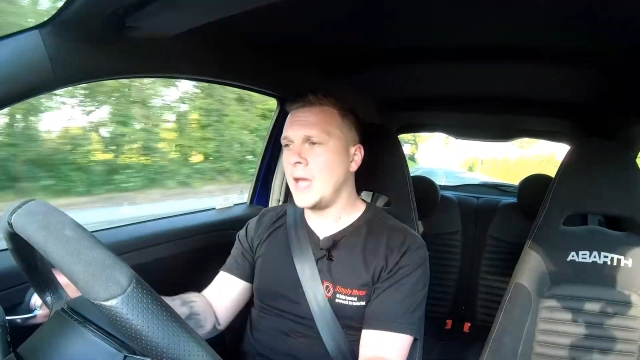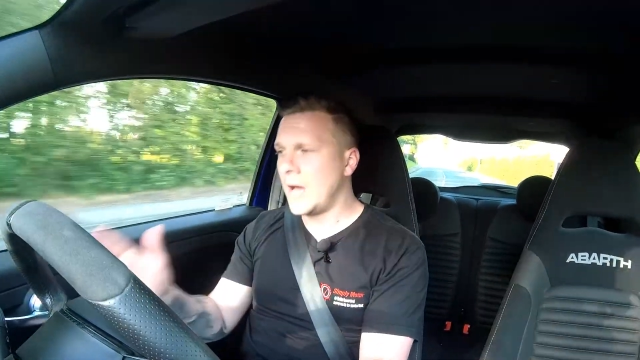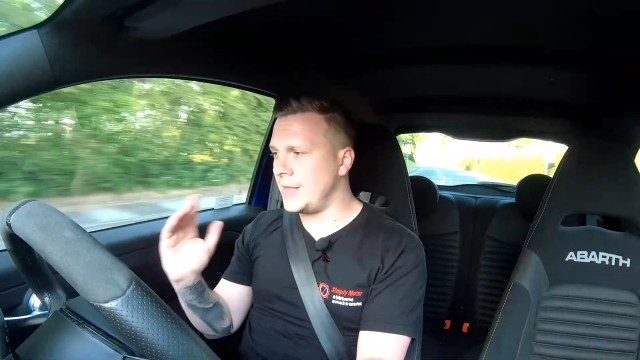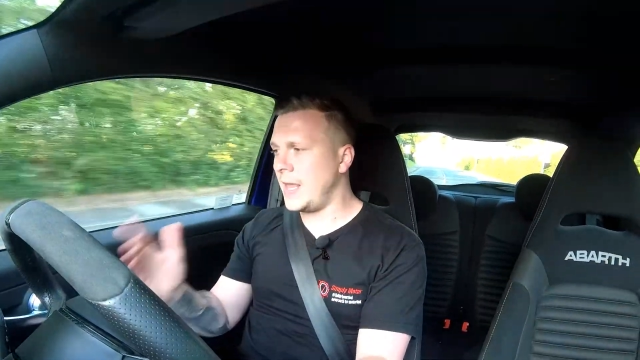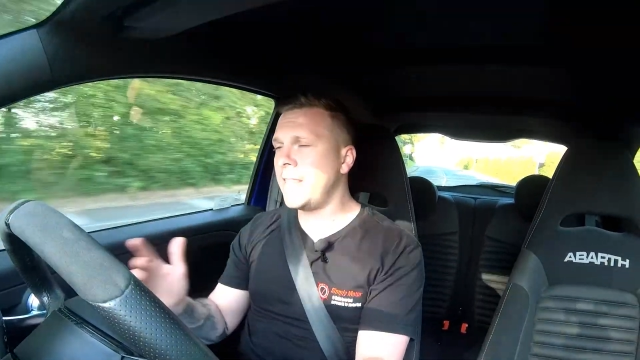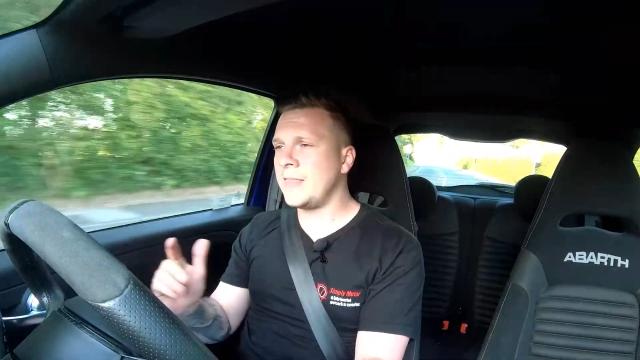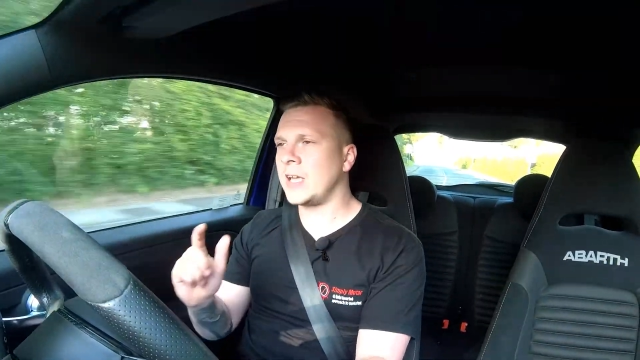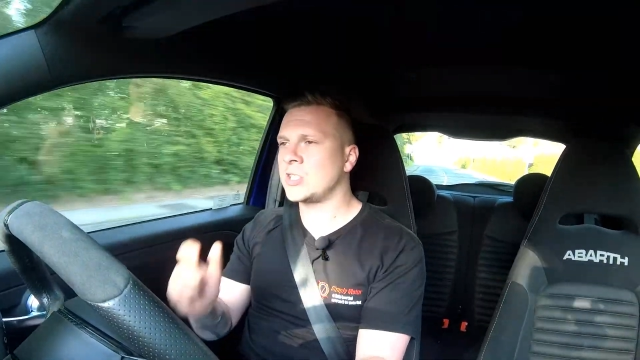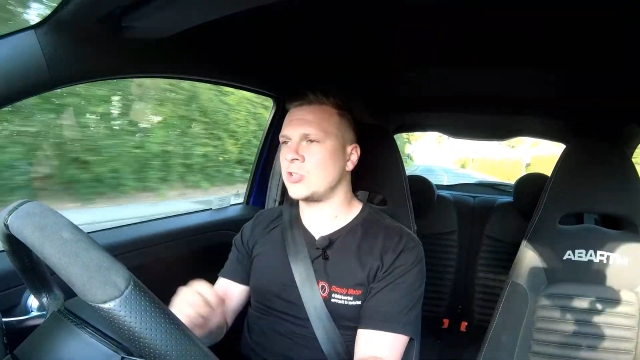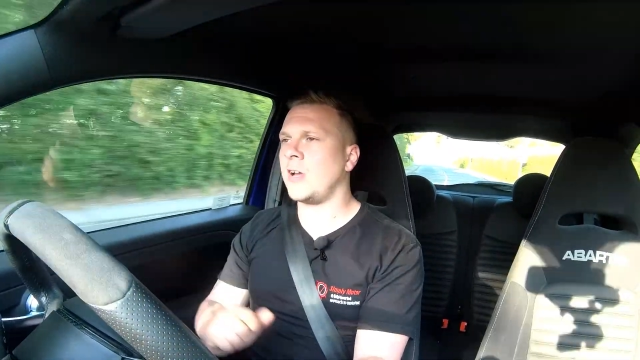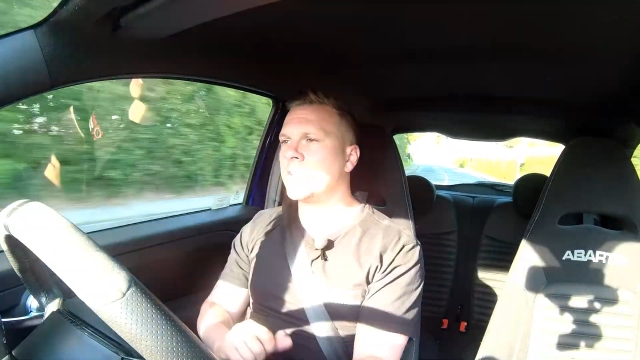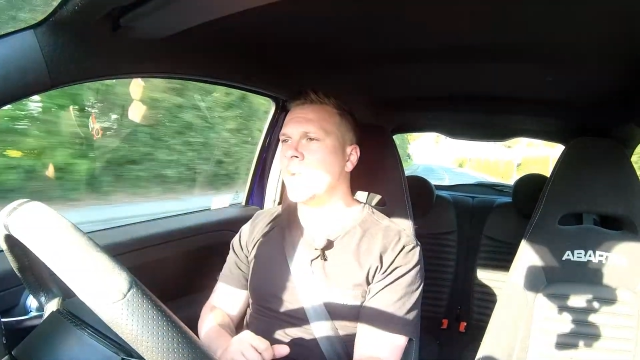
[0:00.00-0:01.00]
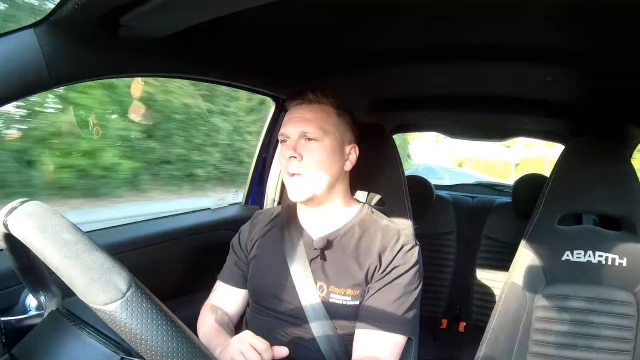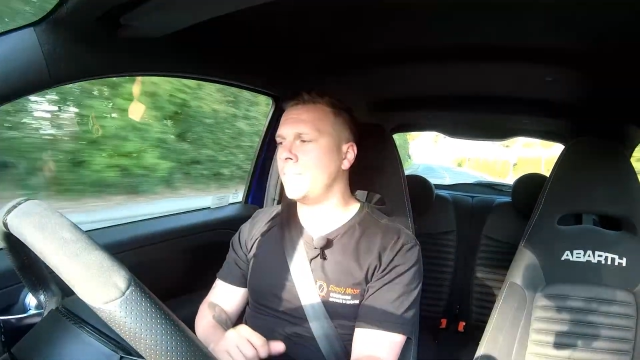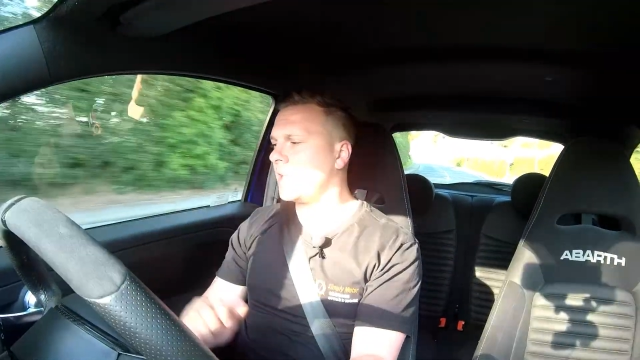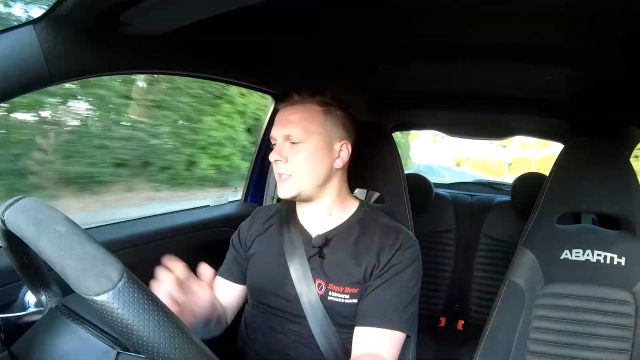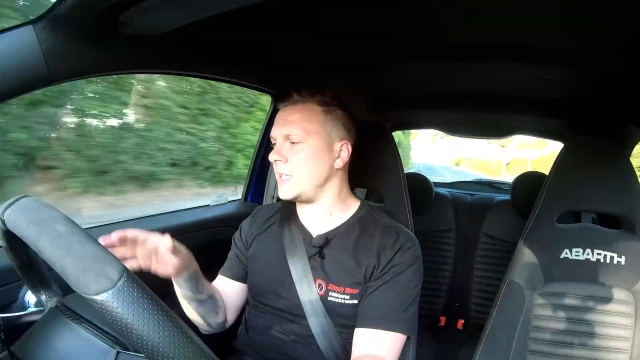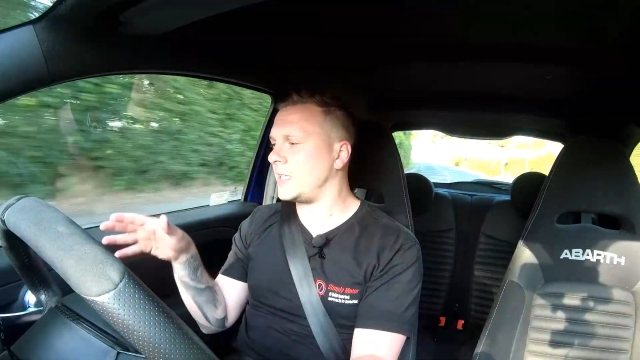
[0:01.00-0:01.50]
And then that scratchy hard
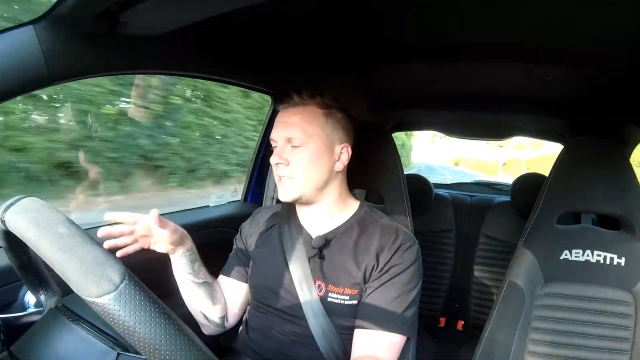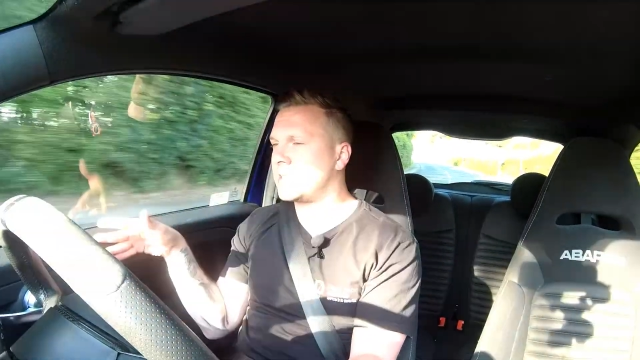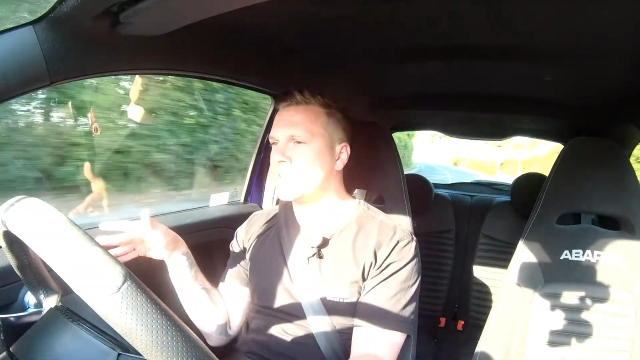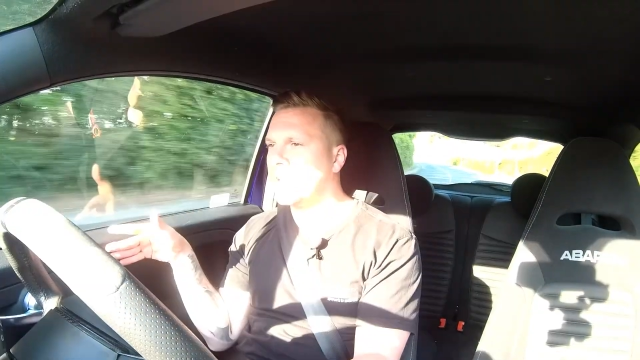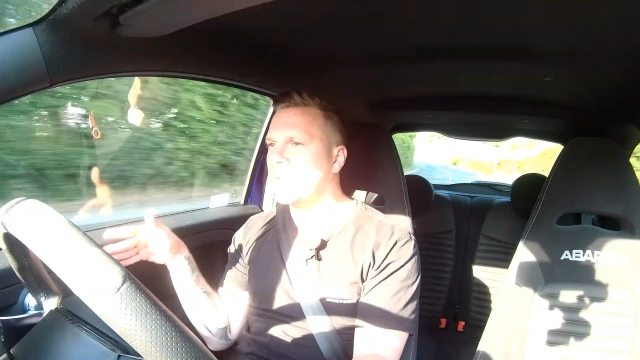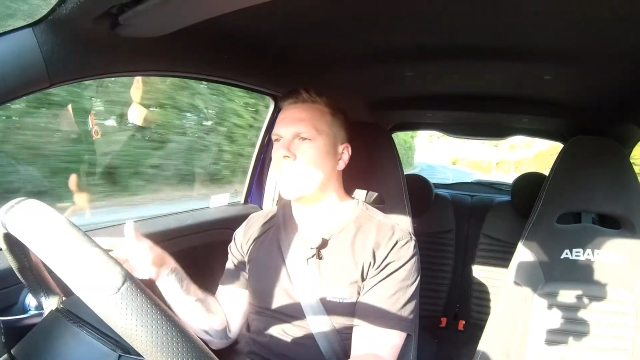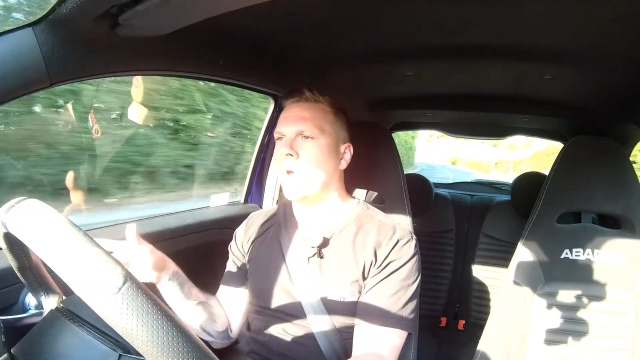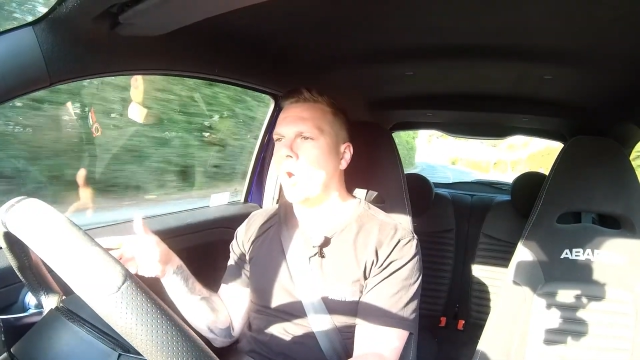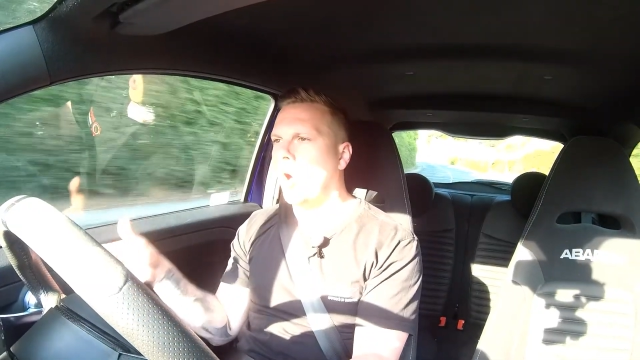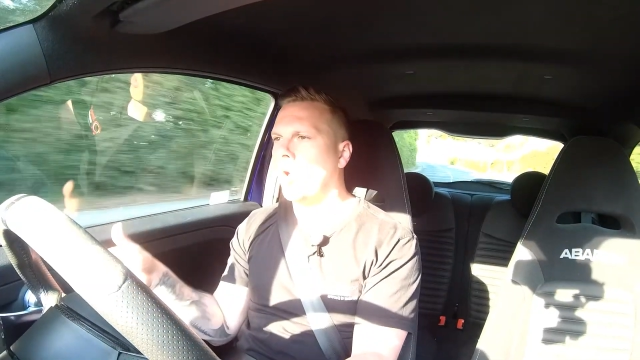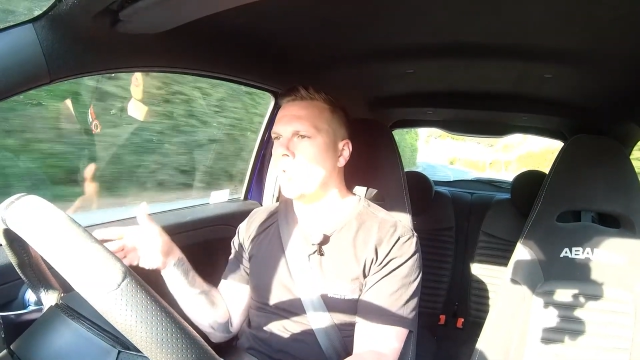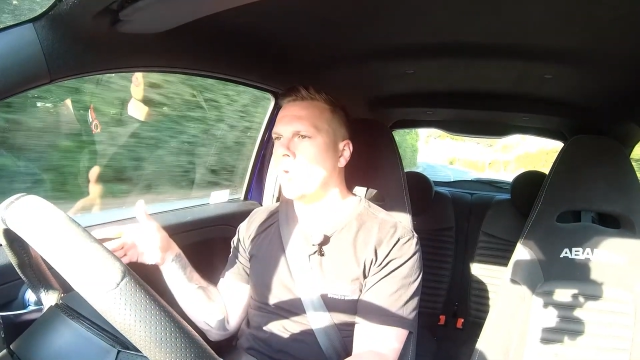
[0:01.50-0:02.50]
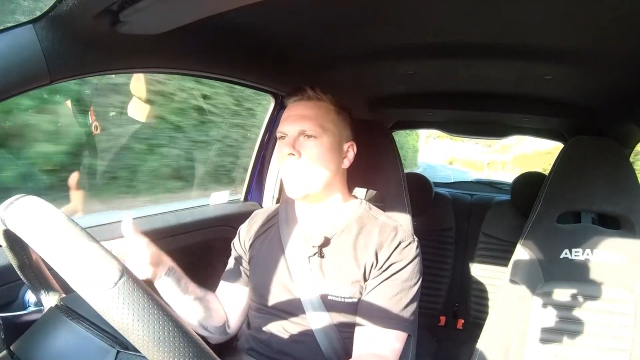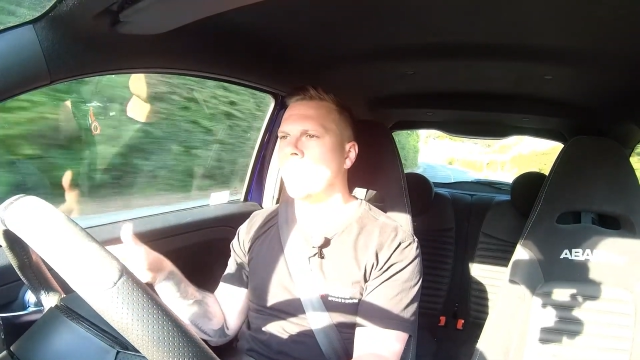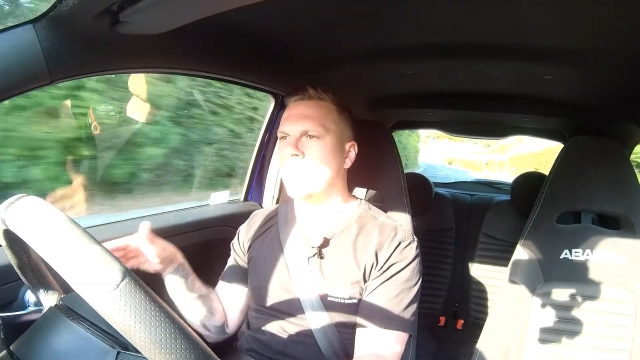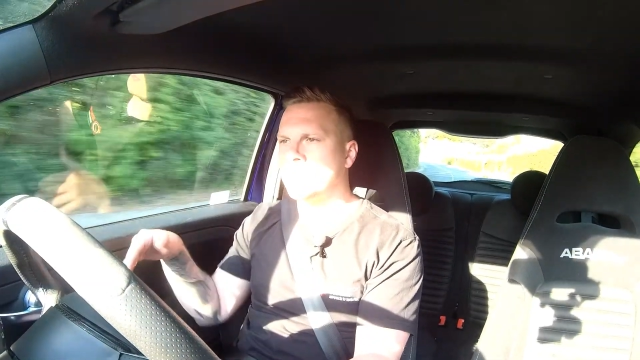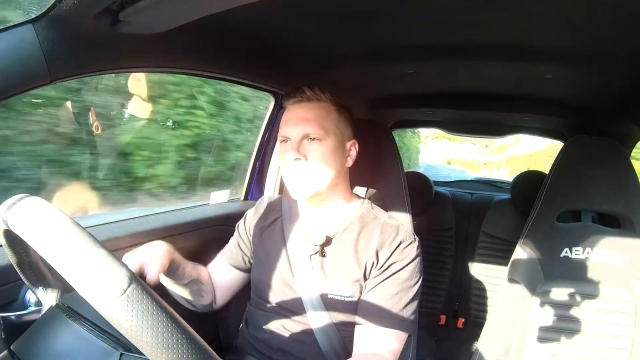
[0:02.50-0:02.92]
plastic is still all over,